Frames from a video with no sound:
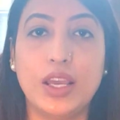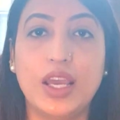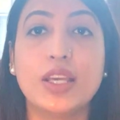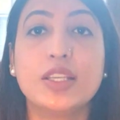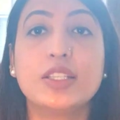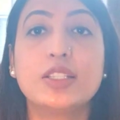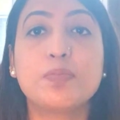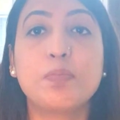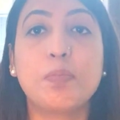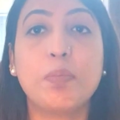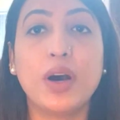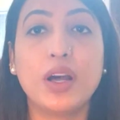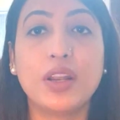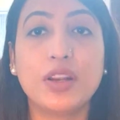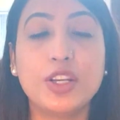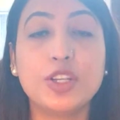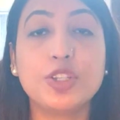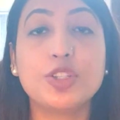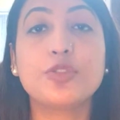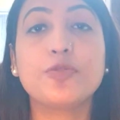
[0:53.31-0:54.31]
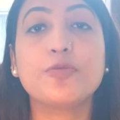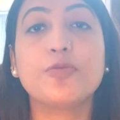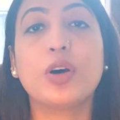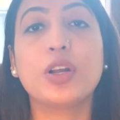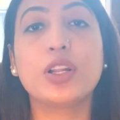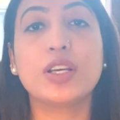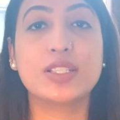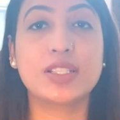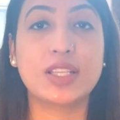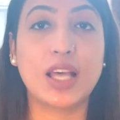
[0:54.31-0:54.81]
is punished
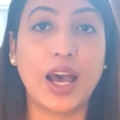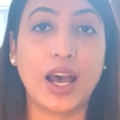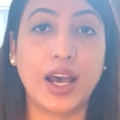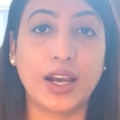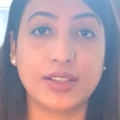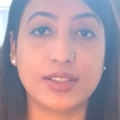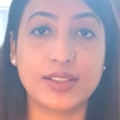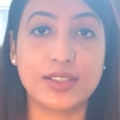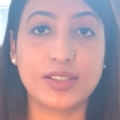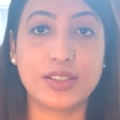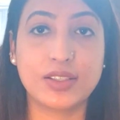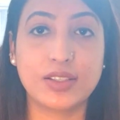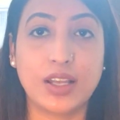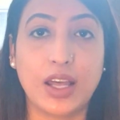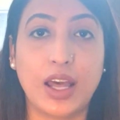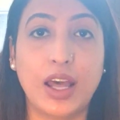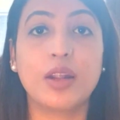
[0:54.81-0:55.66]
for his acts,